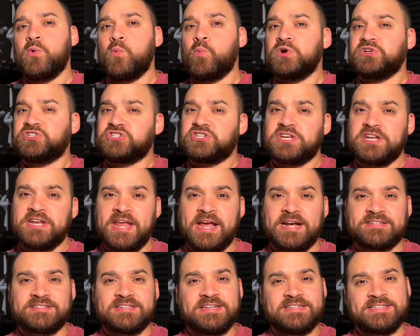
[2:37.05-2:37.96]
which
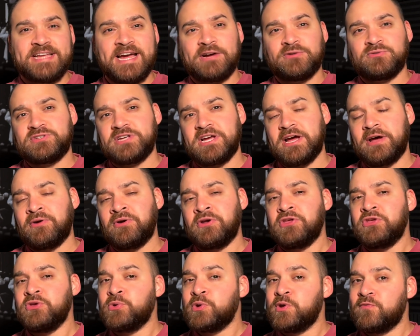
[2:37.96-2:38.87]
connects downtown
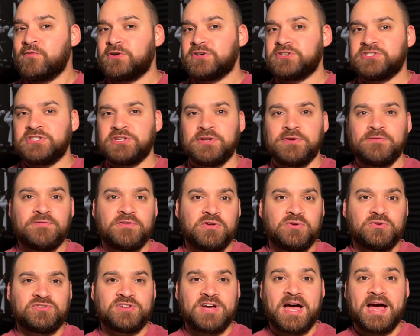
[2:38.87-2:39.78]
University of
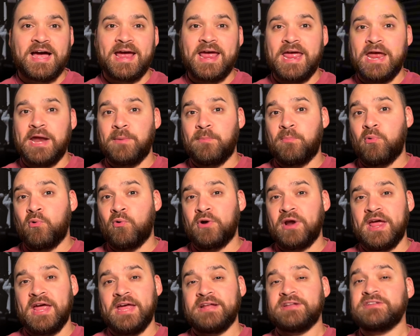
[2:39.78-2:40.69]
Utah
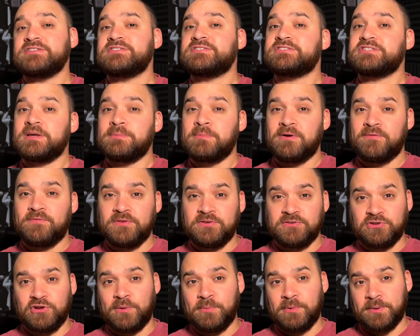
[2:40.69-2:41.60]
Airport and some of the
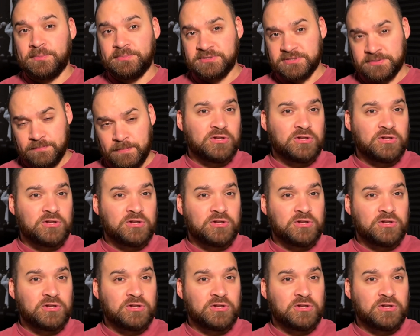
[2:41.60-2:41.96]
suburbs.